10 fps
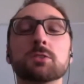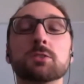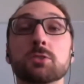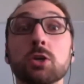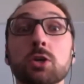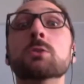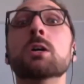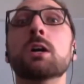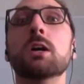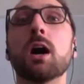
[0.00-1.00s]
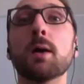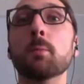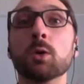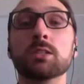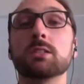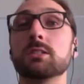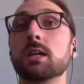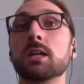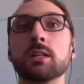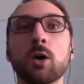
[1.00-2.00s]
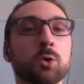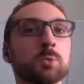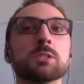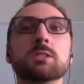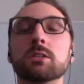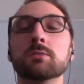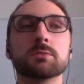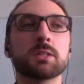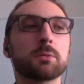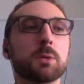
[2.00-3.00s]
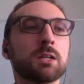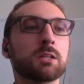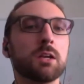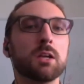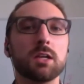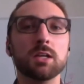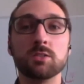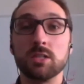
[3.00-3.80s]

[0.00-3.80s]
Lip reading: So one thing that I always love to recommend is,